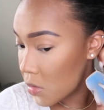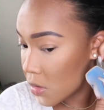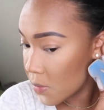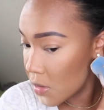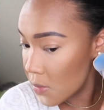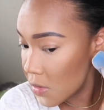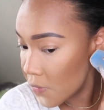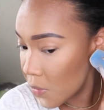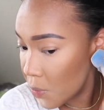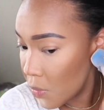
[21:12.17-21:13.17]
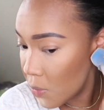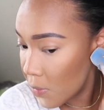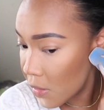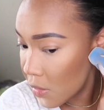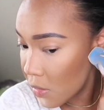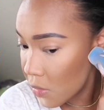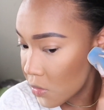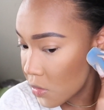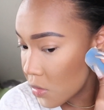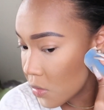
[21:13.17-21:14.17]
Sometimes I have to pull my ear
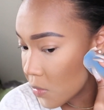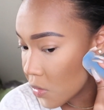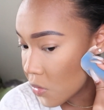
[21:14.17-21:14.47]
just to make